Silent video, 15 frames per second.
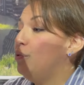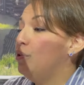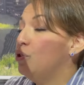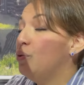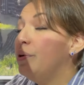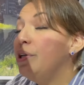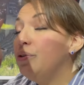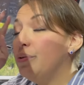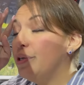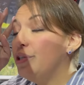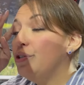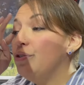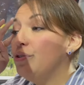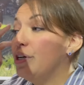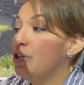the
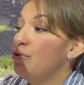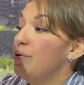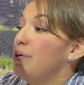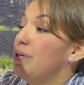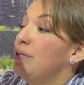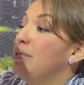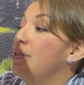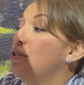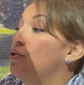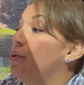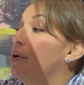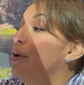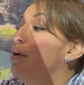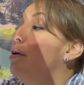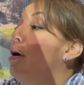2022 Tundra is the
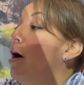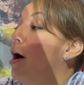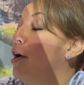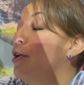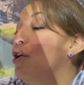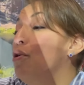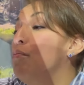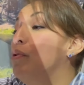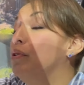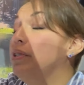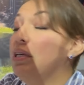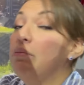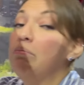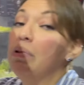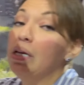Toyota Audio
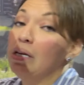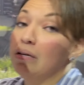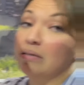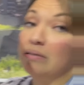Multimedia